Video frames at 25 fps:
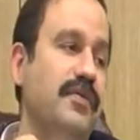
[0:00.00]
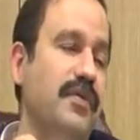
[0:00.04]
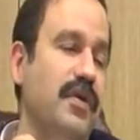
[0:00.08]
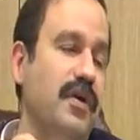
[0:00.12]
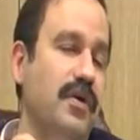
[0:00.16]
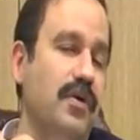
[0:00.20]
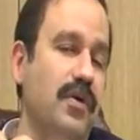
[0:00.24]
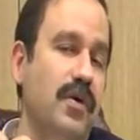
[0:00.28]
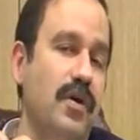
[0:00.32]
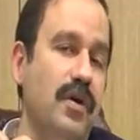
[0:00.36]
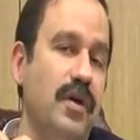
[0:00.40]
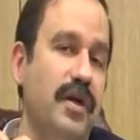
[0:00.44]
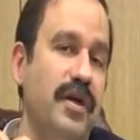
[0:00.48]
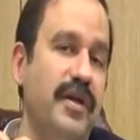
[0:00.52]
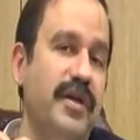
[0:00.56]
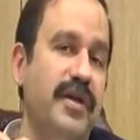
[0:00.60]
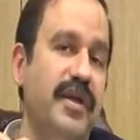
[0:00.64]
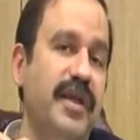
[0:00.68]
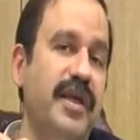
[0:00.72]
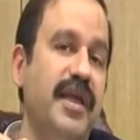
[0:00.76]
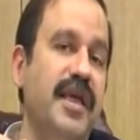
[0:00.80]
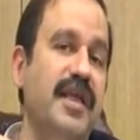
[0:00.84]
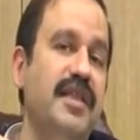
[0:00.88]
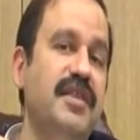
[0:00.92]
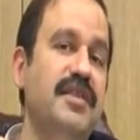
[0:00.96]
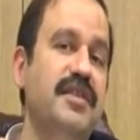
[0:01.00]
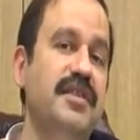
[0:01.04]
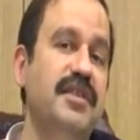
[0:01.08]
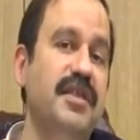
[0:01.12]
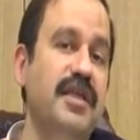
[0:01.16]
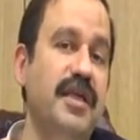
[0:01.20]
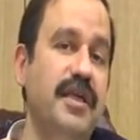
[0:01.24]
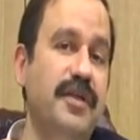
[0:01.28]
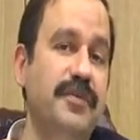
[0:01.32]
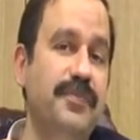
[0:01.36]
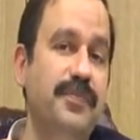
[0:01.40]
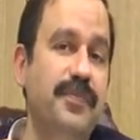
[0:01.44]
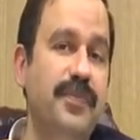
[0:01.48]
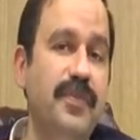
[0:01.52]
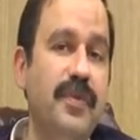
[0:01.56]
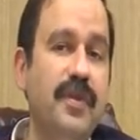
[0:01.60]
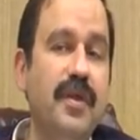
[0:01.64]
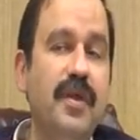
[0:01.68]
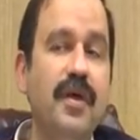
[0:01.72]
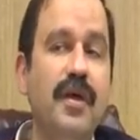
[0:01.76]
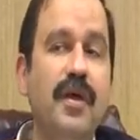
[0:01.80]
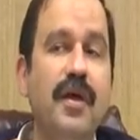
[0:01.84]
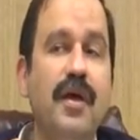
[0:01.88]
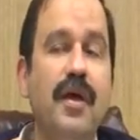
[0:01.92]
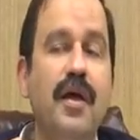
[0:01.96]
We call it TLC,
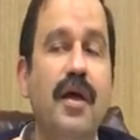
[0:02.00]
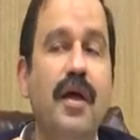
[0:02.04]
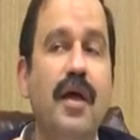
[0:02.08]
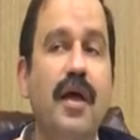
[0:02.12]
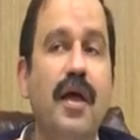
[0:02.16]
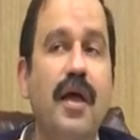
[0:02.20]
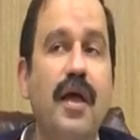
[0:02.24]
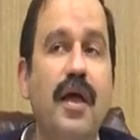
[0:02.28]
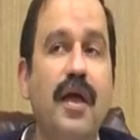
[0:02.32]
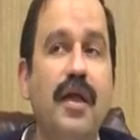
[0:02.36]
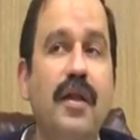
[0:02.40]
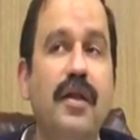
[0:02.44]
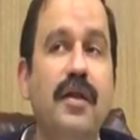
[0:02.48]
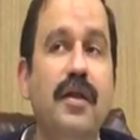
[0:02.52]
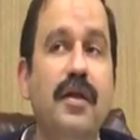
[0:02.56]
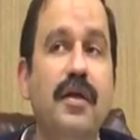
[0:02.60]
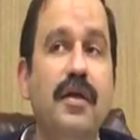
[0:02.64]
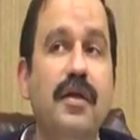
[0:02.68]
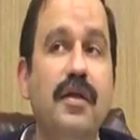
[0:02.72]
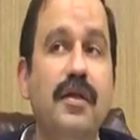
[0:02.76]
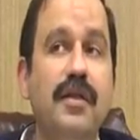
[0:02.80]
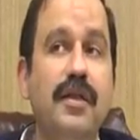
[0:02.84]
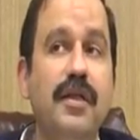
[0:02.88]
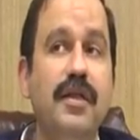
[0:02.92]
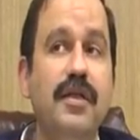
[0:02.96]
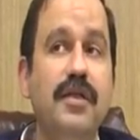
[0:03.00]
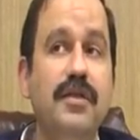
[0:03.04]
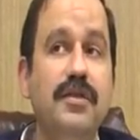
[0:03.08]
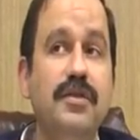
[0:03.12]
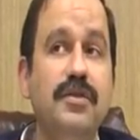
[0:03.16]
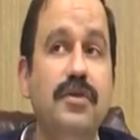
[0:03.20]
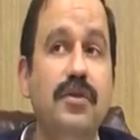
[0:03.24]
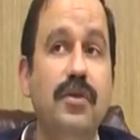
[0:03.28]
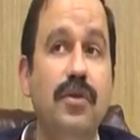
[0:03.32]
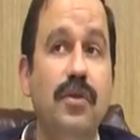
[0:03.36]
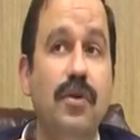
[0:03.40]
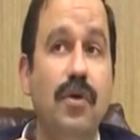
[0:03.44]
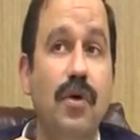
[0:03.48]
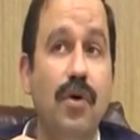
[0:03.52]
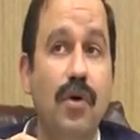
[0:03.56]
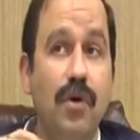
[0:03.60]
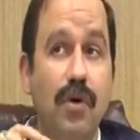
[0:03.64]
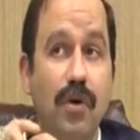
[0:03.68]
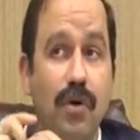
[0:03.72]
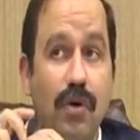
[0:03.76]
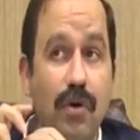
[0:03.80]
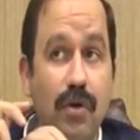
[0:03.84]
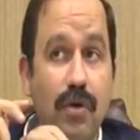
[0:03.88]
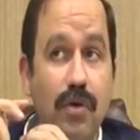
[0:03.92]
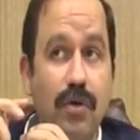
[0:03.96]
and there is
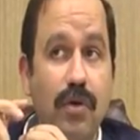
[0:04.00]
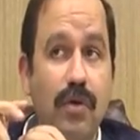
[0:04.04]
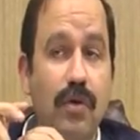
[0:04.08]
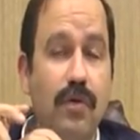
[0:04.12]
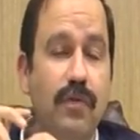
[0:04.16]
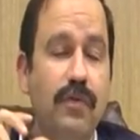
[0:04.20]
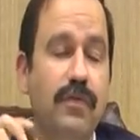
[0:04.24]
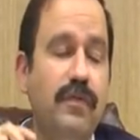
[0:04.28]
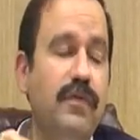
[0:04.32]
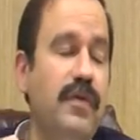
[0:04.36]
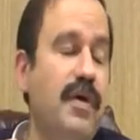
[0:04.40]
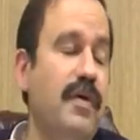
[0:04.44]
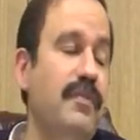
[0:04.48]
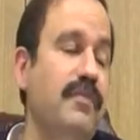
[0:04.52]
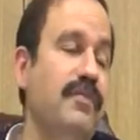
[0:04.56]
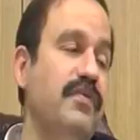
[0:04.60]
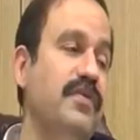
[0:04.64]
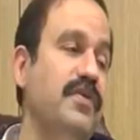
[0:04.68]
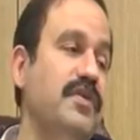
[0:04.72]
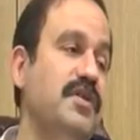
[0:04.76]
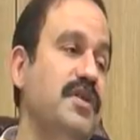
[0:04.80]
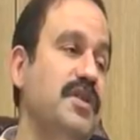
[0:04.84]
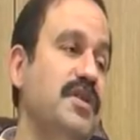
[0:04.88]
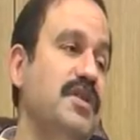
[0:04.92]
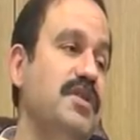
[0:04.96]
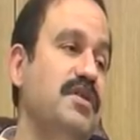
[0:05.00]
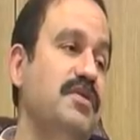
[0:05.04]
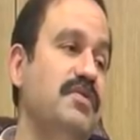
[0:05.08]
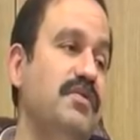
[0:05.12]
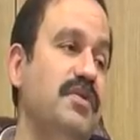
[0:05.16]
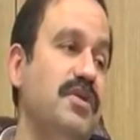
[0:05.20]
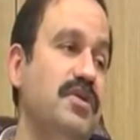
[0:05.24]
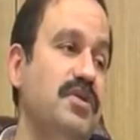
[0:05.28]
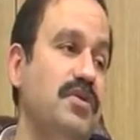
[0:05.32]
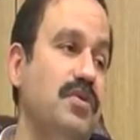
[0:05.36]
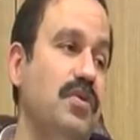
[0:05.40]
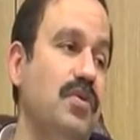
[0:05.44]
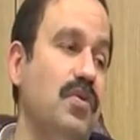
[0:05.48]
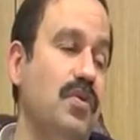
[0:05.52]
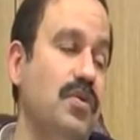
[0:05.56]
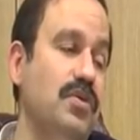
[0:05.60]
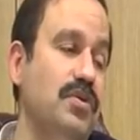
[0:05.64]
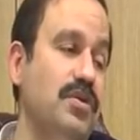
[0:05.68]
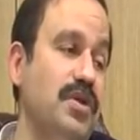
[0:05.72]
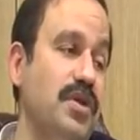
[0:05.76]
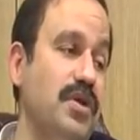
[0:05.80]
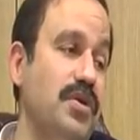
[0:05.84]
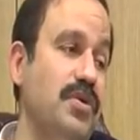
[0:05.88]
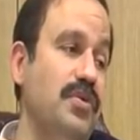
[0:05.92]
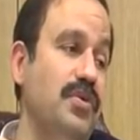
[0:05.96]
lot of emphasis which
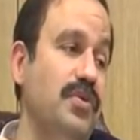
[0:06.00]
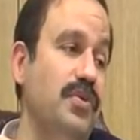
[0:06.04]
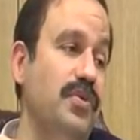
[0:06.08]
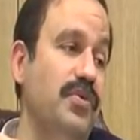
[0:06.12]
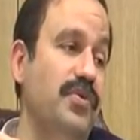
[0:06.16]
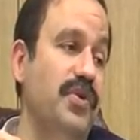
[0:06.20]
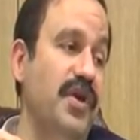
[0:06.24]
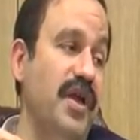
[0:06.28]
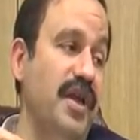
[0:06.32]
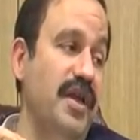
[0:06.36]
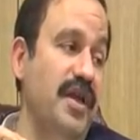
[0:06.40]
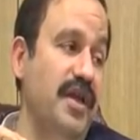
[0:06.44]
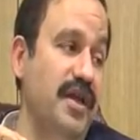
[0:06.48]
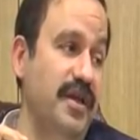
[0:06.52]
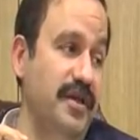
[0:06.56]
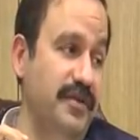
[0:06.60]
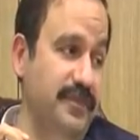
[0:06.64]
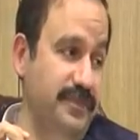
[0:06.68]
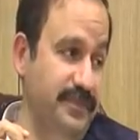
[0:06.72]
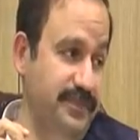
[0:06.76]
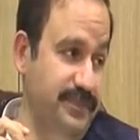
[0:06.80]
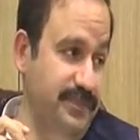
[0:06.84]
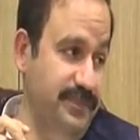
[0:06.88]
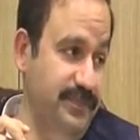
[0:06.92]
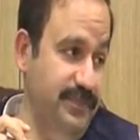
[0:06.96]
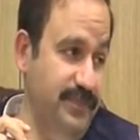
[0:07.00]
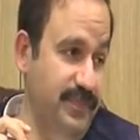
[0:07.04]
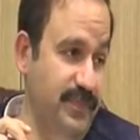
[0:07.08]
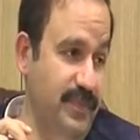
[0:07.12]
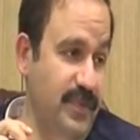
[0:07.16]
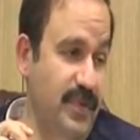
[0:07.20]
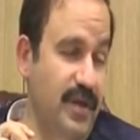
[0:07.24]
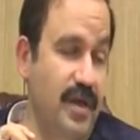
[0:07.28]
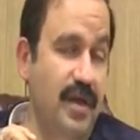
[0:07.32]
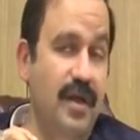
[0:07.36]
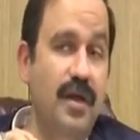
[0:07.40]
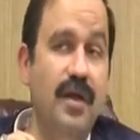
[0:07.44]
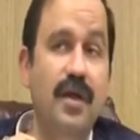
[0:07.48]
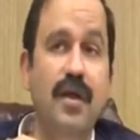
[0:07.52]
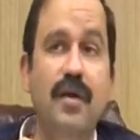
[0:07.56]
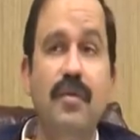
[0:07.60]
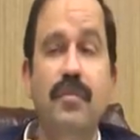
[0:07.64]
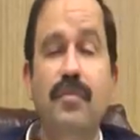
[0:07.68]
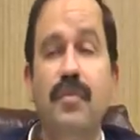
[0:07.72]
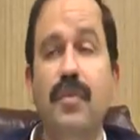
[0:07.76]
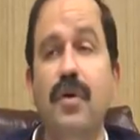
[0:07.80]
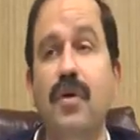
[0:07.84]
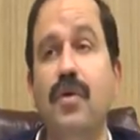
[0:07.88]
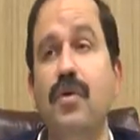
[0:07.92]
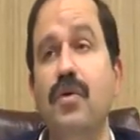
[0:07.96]
goes into training,
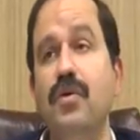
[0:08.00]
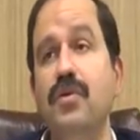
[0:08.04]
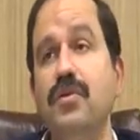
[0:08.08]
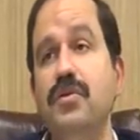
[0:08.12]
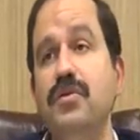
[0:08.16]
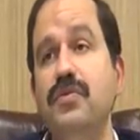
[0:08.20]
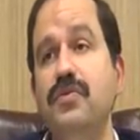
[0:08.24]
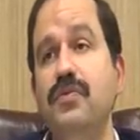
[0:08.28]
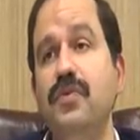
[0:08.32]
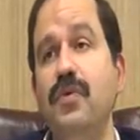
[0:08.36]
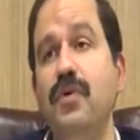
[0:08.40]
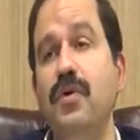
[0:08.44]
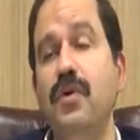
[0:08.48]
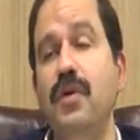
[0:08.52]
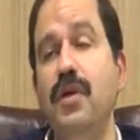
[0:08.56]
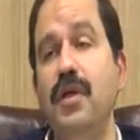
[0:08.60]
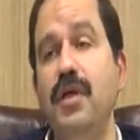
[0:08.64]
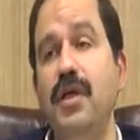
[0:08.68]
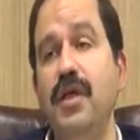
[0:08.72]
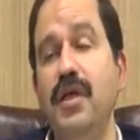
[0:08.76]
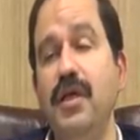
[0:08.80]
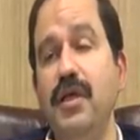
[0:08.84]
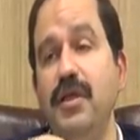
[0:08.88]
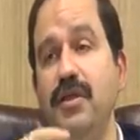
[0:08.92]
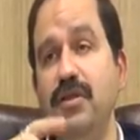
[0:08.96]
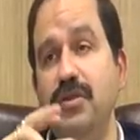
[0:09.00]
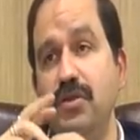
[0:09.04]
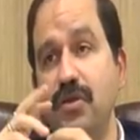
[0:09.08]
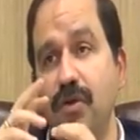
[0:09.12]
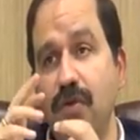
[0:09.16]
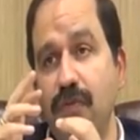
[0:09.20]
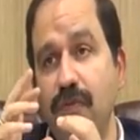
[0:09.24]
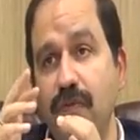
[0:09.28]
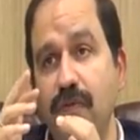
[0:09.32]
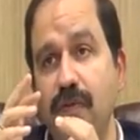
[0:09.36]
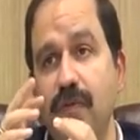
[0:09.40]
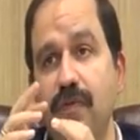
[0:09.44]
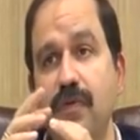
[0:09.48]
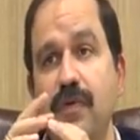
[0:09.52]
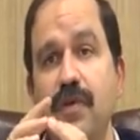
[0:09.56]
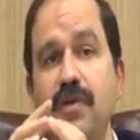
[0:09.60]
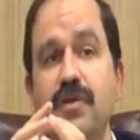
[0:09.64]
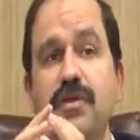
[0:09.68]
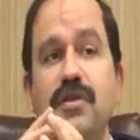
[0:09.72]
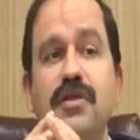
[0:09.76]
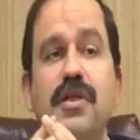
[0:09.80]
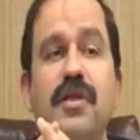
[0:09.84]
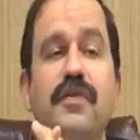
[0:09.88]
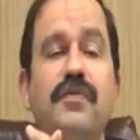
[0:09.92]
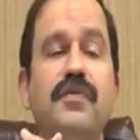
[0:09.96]
because for each of our
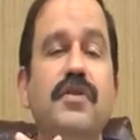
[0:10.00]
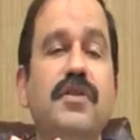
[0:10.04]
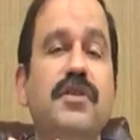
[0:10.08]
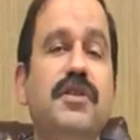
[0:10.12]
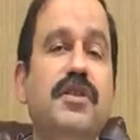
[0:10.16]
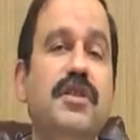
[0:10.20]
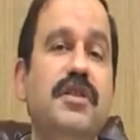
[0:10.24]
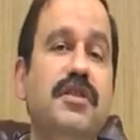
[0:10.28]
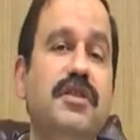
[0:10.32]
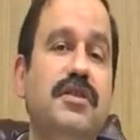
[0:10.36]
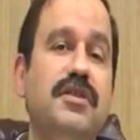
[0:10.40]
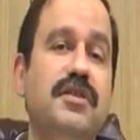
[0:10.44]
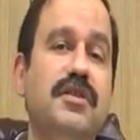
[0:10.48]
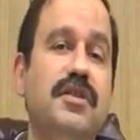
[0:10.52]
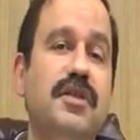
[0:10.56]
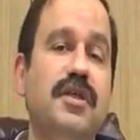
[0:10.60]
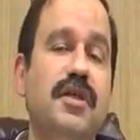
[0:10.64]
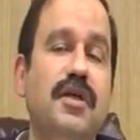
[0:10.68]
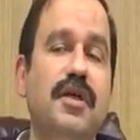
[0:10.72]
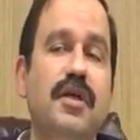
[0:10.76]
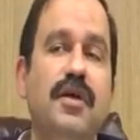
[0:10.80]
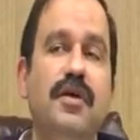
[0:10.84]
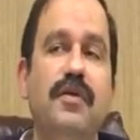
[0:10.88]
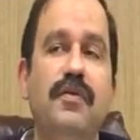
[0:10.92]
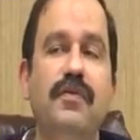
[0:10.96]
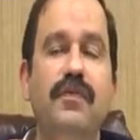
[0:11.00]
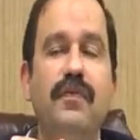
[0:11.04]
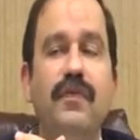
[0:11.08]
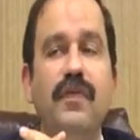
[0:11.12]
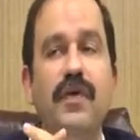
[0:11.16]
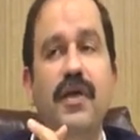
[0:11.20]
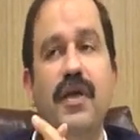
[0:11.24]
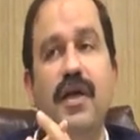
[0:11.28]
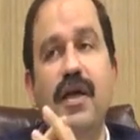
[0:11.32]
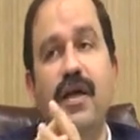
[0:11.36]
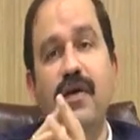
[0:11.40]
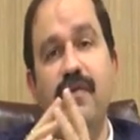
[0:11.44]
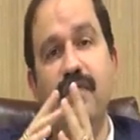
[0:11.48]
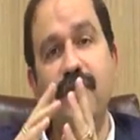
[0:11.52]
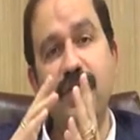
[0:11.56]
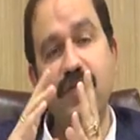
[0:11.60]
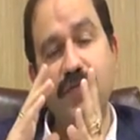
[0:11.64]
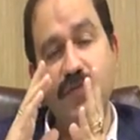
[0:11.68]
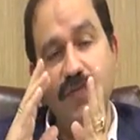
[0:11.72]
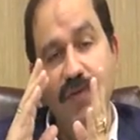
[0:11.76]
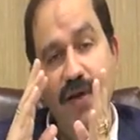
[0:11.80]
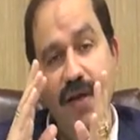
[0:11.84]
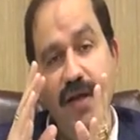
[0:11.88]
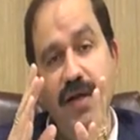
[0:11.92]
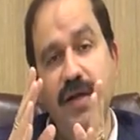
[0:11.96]
services we have a
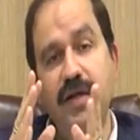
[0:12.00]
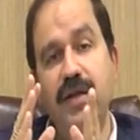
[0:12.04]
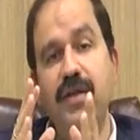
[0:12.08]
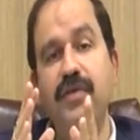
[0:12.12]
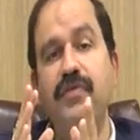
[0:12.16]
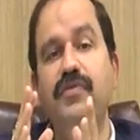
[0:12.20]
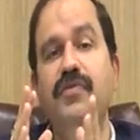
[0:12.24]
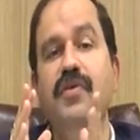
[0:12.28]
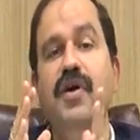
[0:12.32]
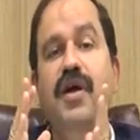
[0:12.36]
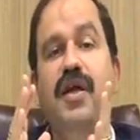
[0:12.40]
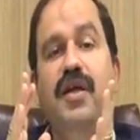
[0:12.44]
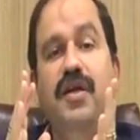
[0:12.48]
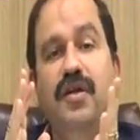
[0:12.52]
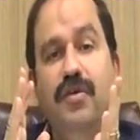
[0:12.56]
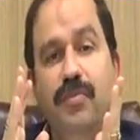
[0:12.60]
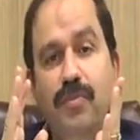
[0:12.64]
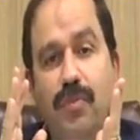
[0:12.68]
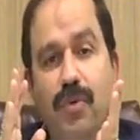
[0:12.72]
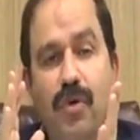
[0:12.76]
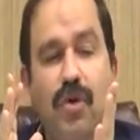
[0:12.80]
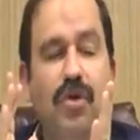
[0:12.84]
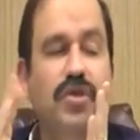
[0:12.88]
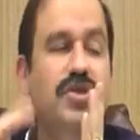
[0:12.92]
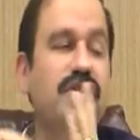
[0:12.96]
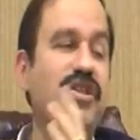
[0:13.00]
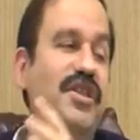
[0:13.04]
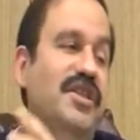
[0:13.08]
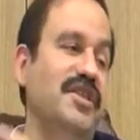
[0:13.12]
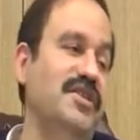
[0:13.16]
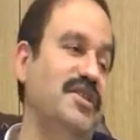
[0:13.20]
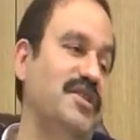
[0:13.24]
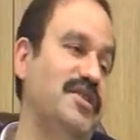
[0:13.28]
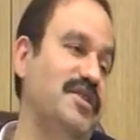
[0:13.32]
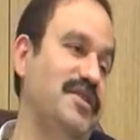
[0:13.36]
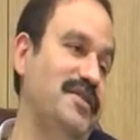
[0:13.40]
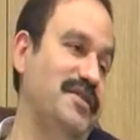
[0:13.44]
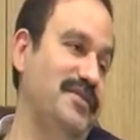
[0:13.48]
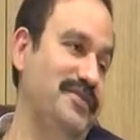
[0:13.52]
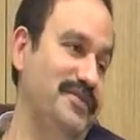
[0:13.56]
well defined process